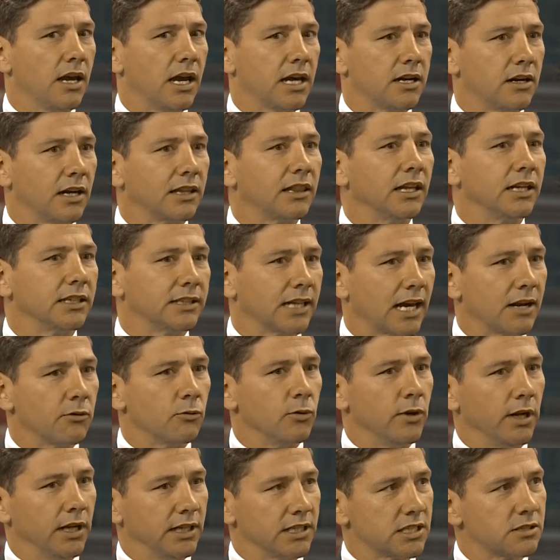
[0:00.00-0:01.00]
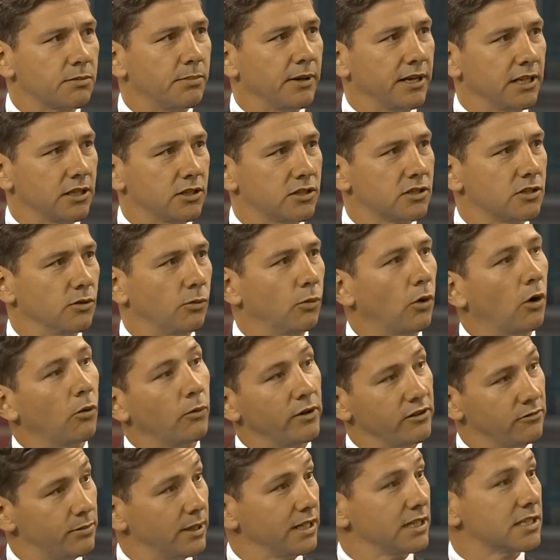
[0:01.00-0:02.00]
And I think that really speaks to what
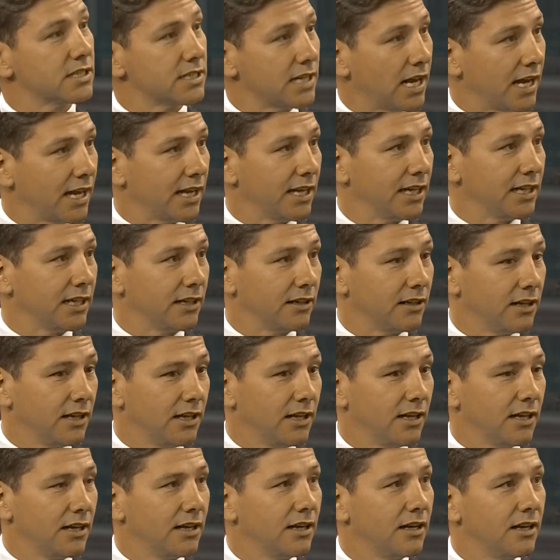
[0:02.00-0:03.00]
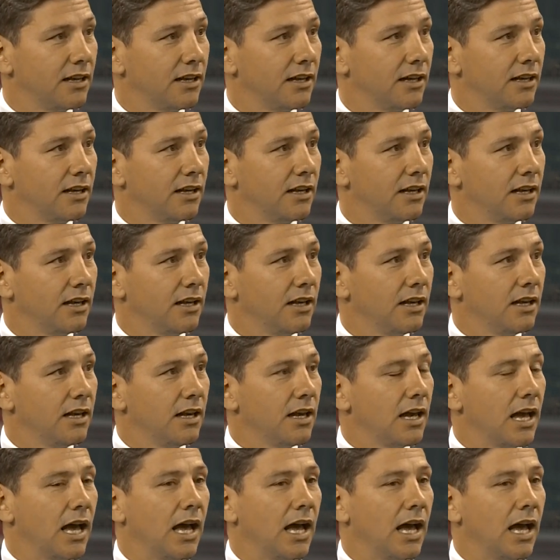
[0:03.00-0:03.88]
we've been saying. At smart prices?